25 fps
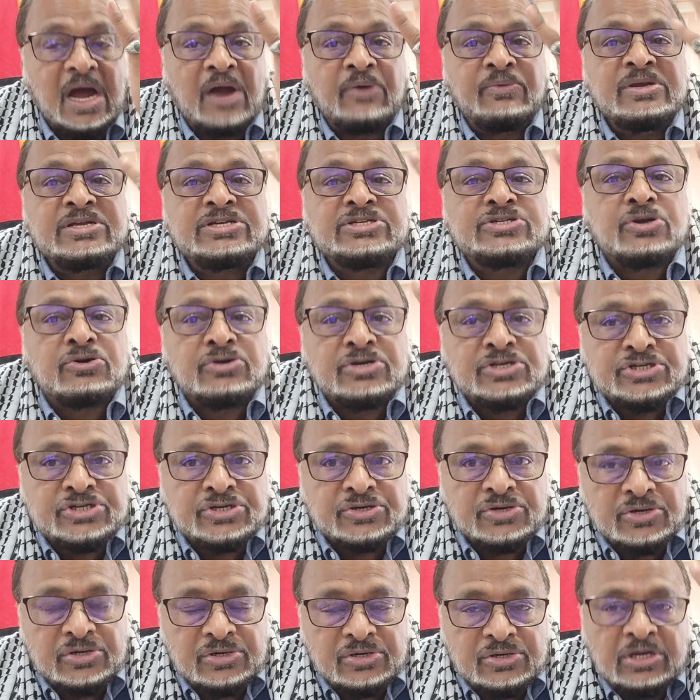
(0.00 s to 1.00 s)
a
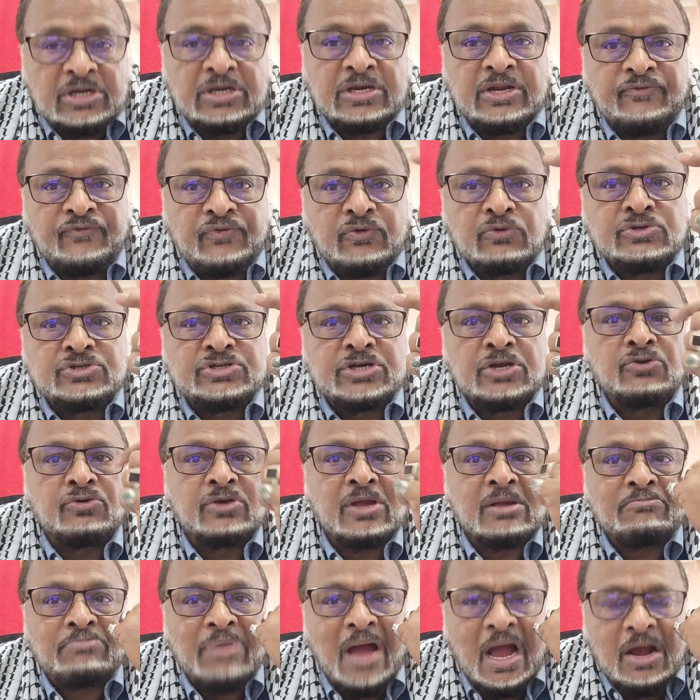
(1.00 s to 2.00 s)
researcher in the future
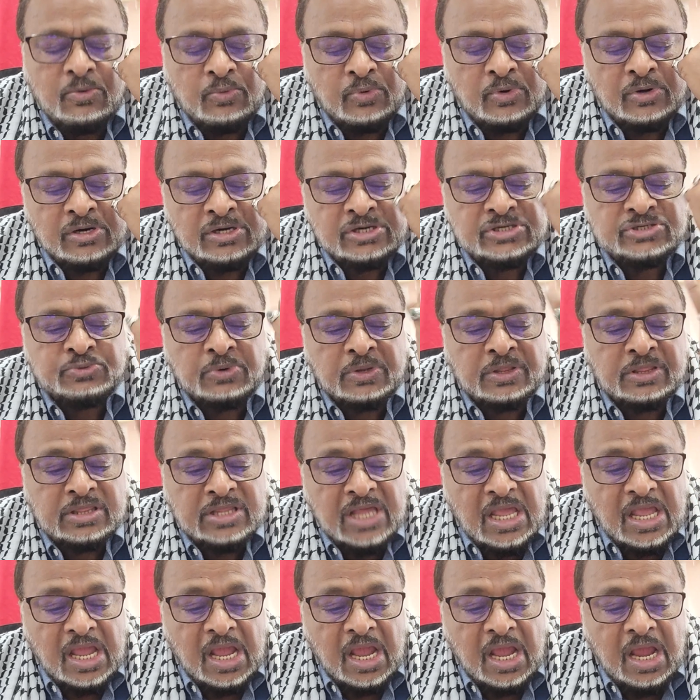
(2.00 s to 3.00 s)
looking backwards would
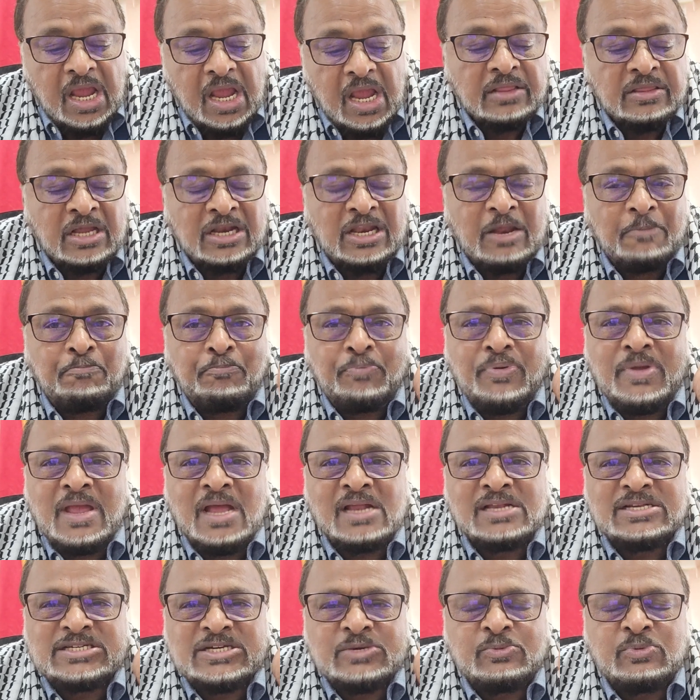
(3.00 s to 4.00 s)
think that the
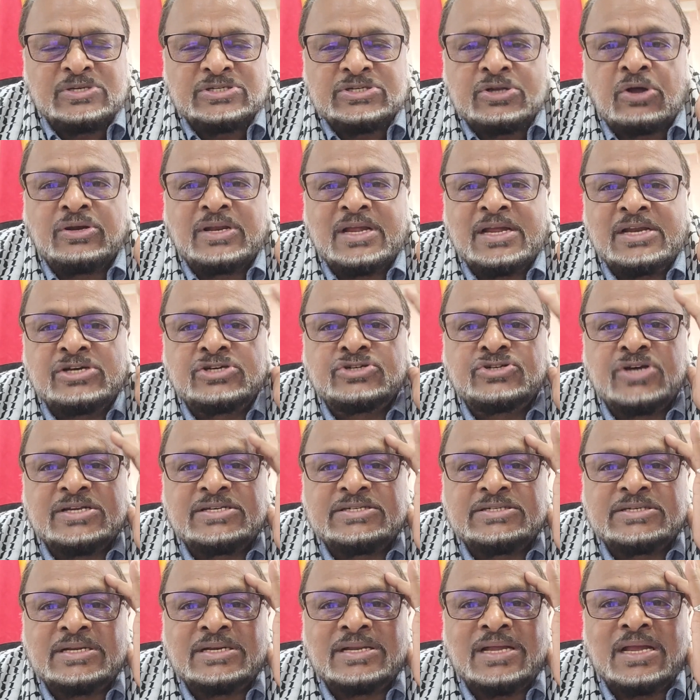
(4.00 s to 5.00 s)
PNC was not
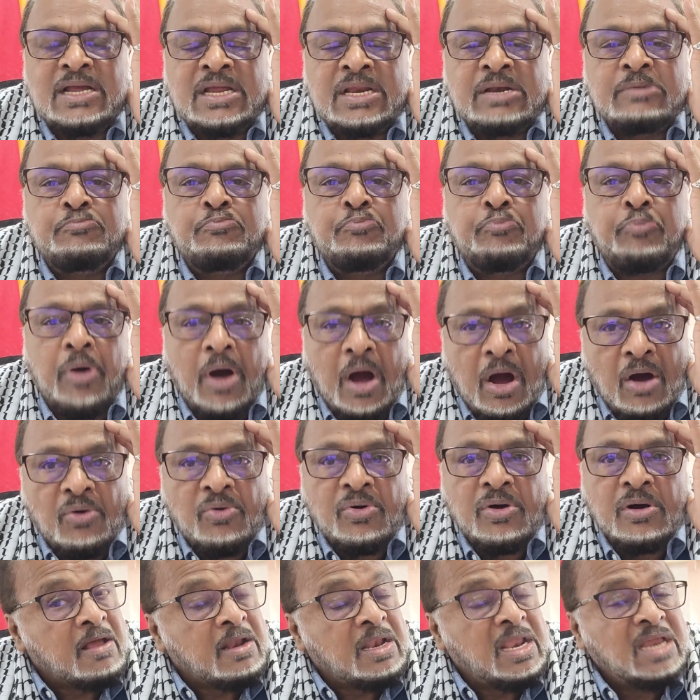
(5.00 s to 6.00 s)
interested in power.
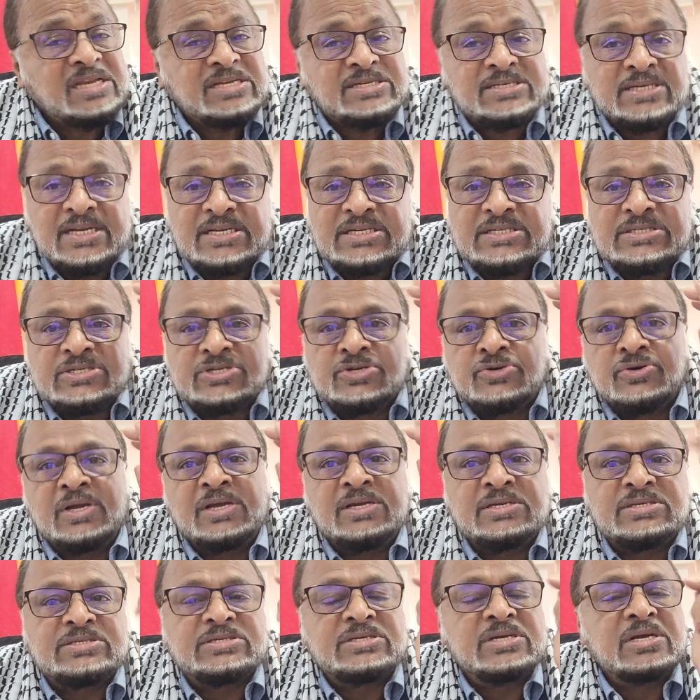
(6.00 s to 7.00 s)
Let us listen to
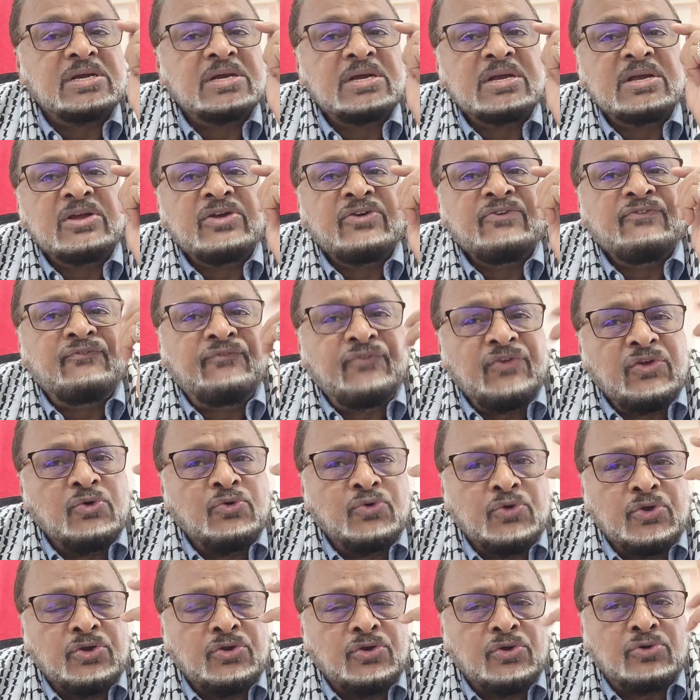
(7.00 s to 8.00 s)
his
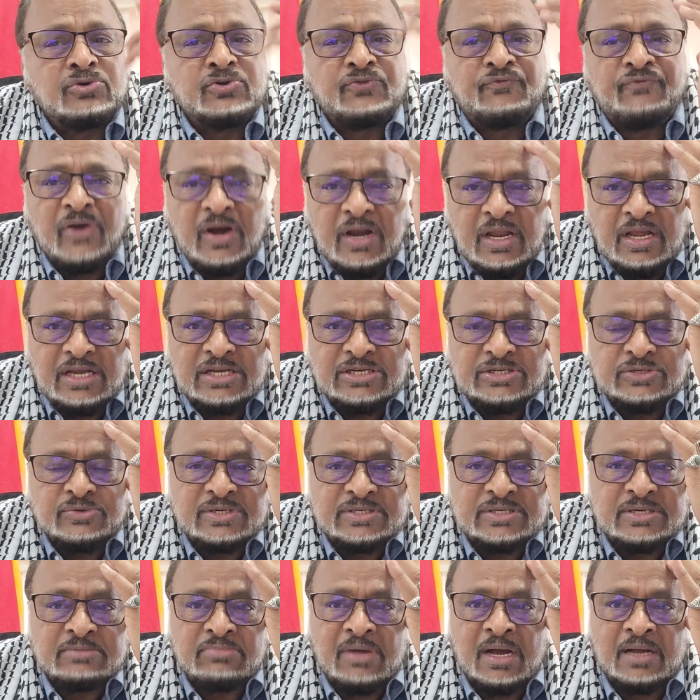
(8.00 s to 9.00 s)
view. You know, Freddie Kissoon
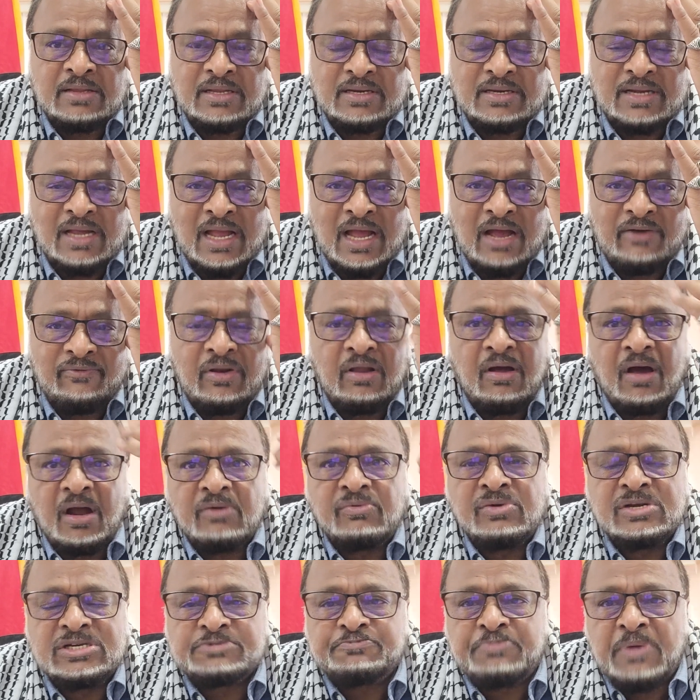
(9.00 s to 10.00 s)
is a man that I have a lot
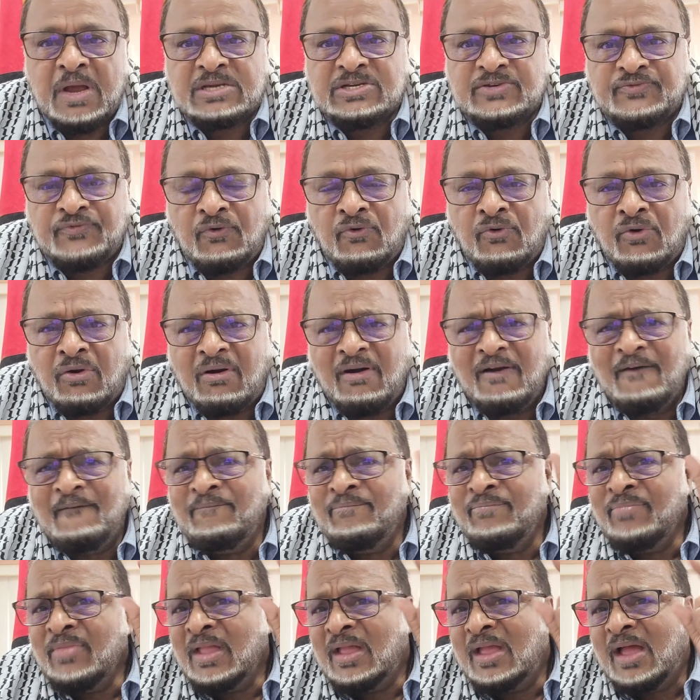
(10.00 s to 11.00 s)
of respect for.
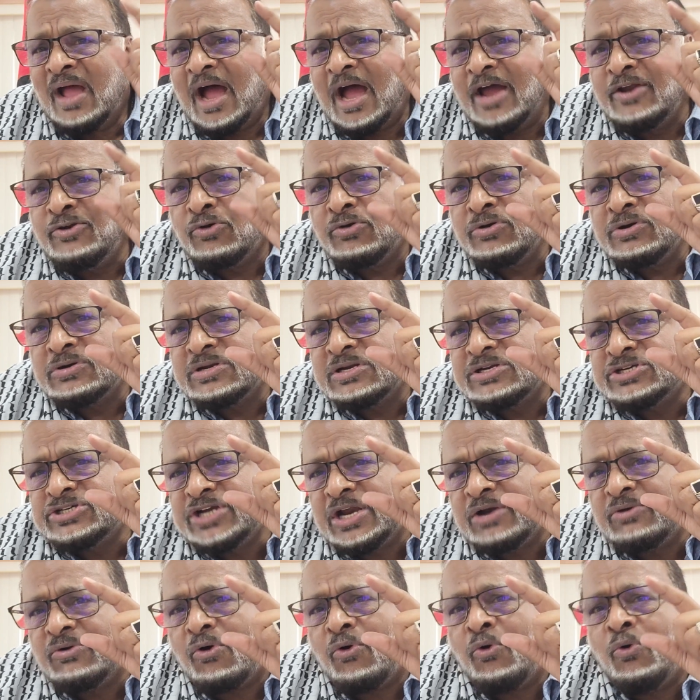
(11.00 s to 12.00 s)
I don't
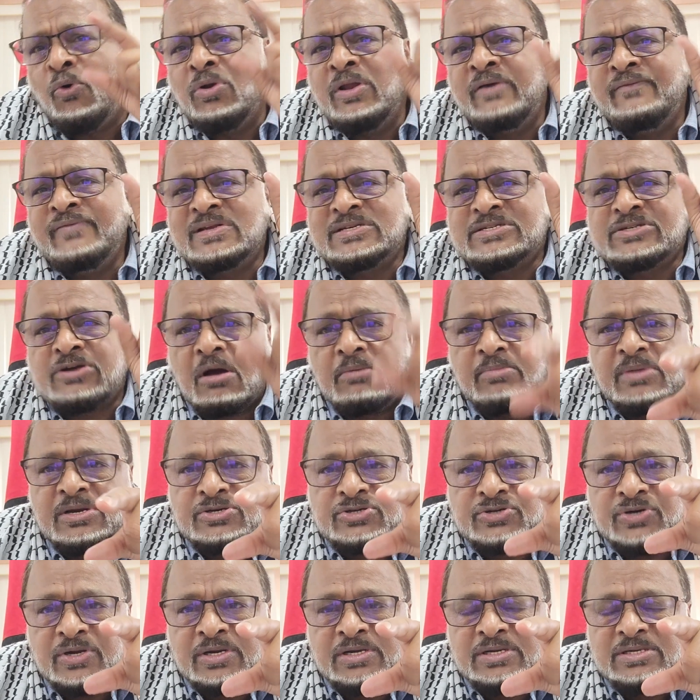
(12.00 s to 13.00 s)
share all of his
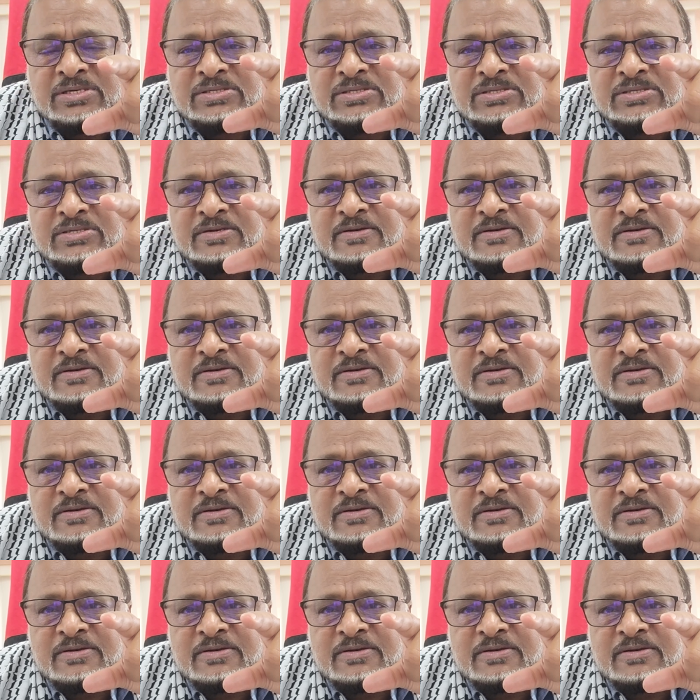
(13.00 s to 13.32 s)
commentaries